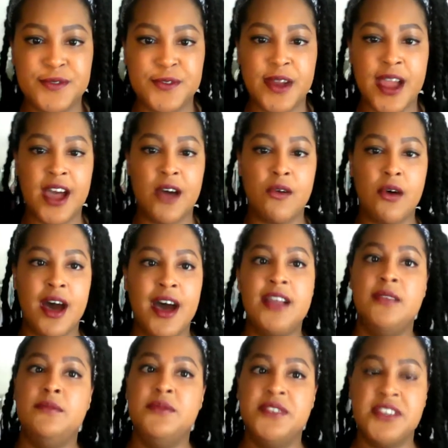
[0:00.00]
for how
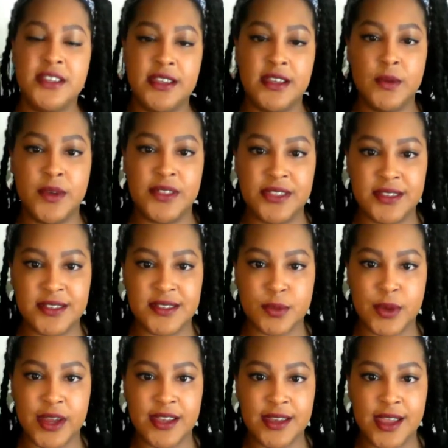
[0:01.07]
I'm dealing with this
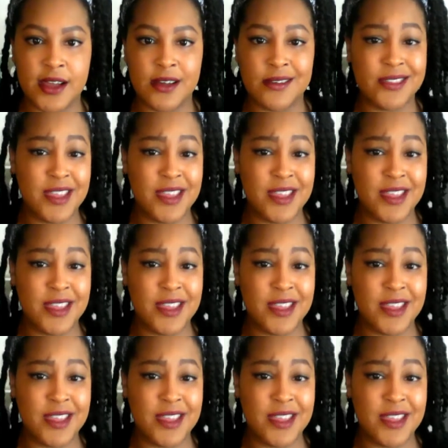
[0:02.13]
right now.